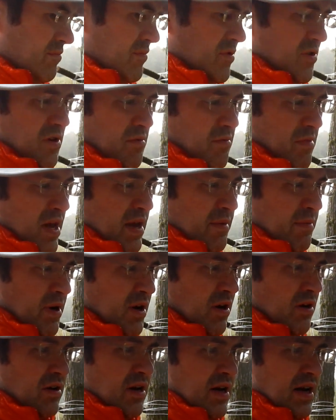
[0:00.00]
so it maybe
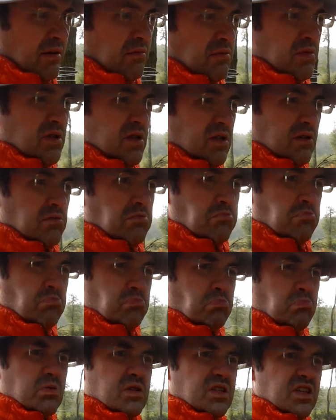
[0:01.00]
got down to
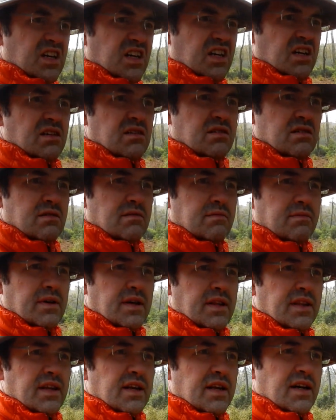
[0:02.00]
6
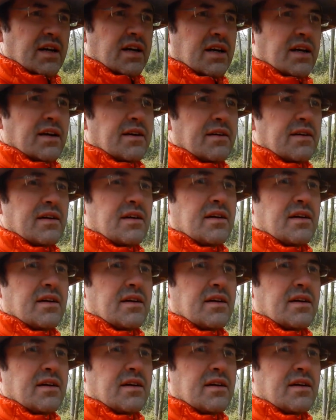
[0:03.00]
in the night.